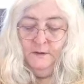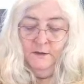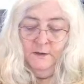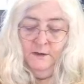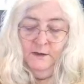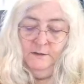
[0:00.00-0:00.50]

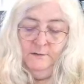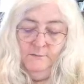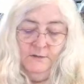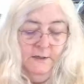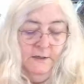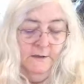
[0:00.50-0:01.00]
and I'm
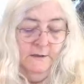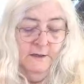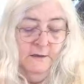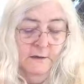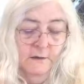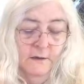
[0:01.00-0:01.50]
liking that
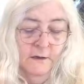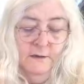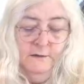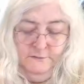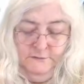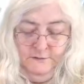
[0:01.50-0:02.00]
a
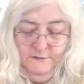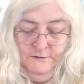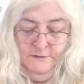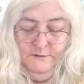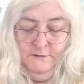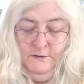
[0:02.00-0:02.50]
lot.
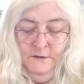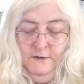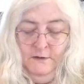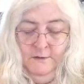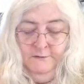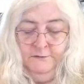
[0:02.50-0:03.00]

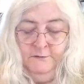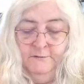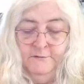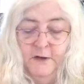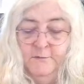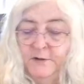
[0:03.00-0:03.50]
So I've
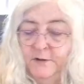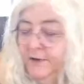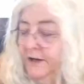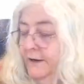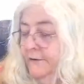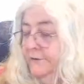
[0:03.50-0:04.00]
got my
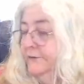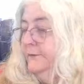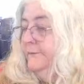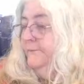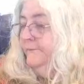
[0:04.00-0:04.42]
base.